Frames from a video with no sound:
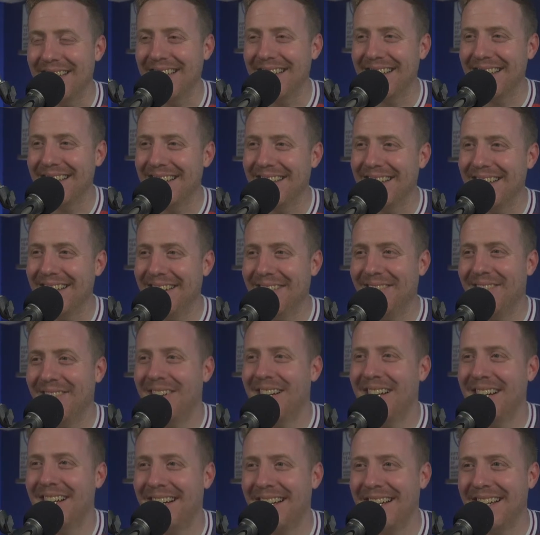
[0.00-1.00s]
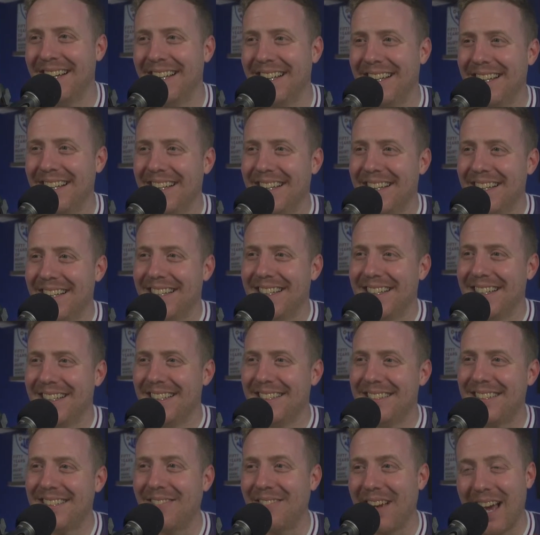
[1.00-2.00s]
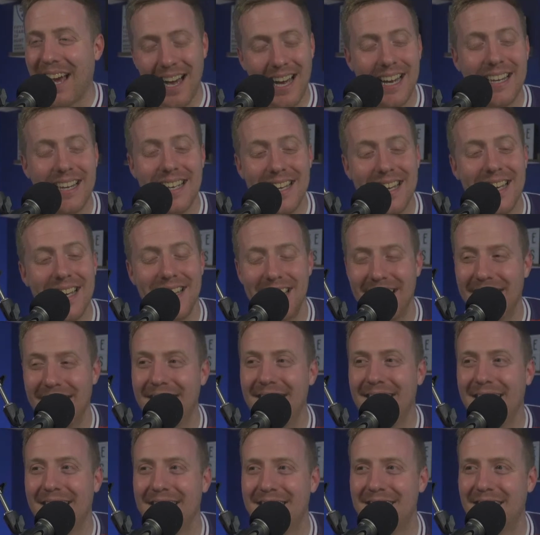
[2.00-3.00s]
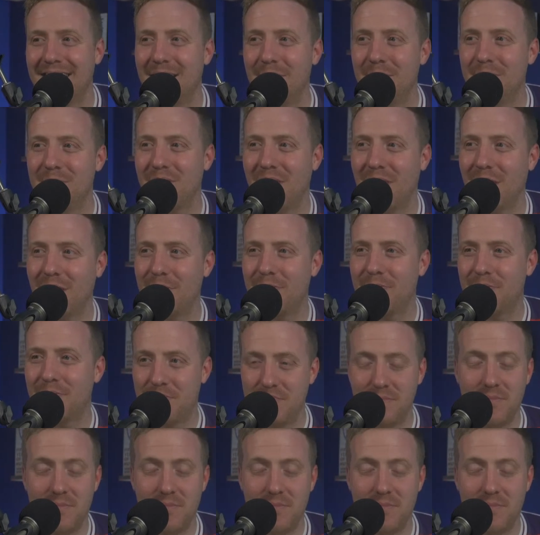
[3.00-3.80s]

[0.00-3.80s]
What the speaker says: So I hear you in terms of...